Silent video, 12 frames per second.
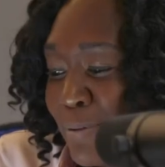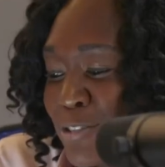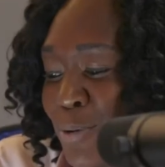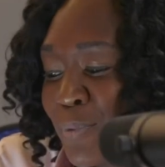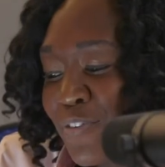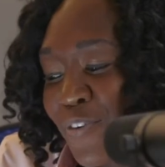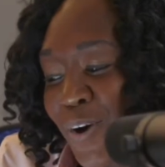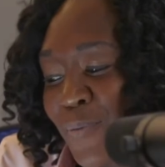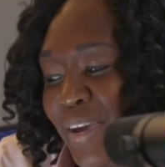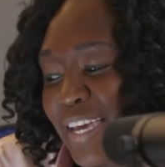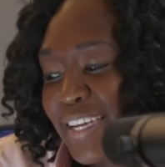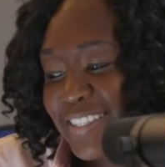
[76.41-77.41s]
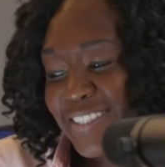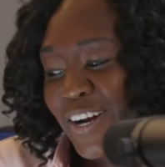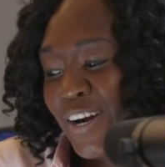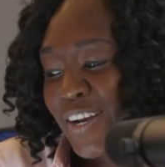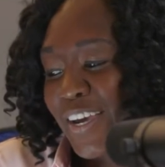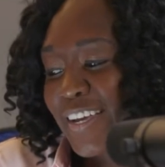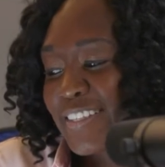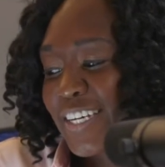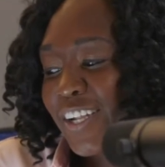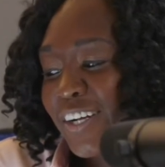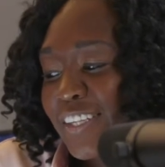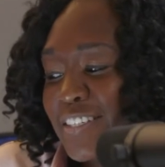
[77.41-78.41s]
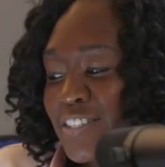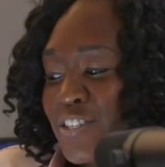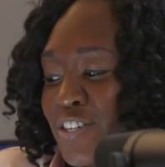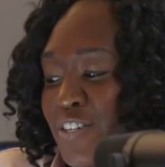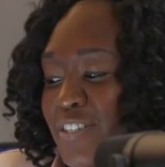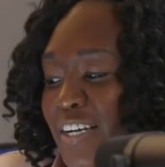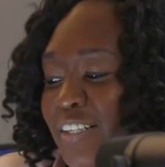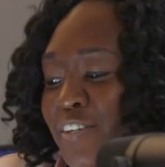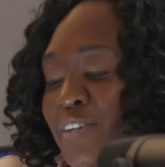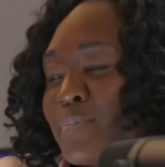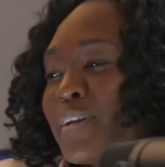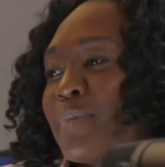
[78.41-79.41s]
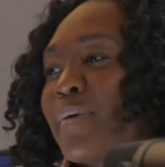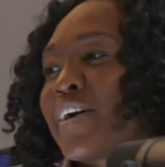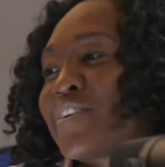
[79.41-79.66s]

So before we get started, tell our listeners a little bit about